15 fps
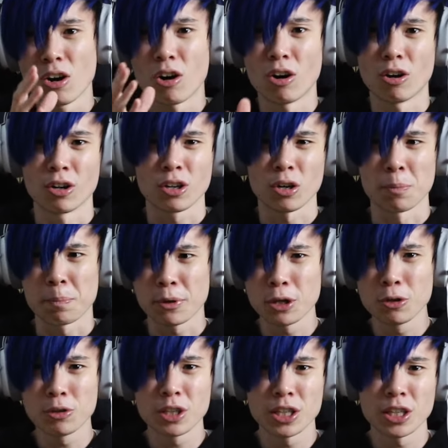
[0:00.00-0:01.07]
or
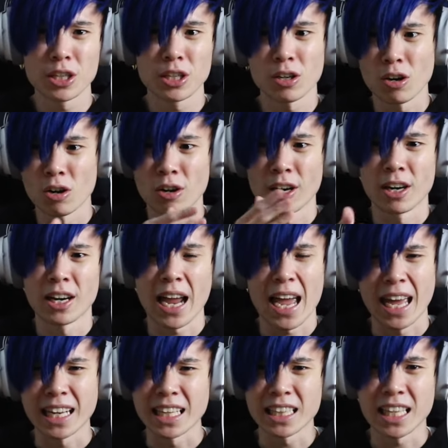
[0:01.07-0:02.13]
computer or
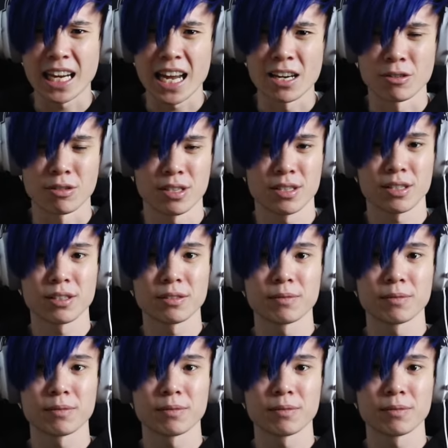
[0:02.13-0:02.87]
anything else.